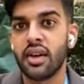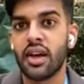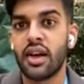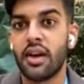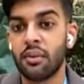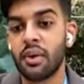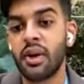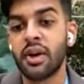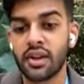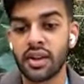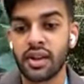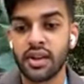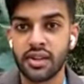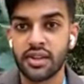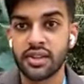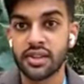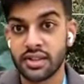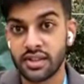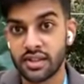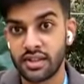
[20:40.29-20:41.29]
and while gaining
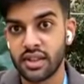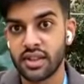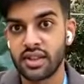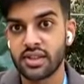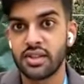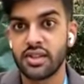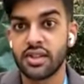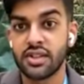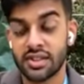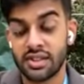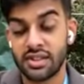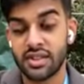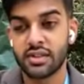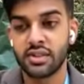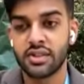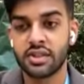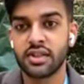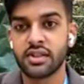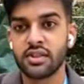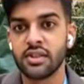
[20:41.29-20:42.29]
the
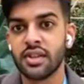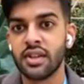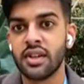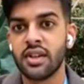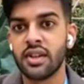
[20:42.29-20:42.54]
necessary skills.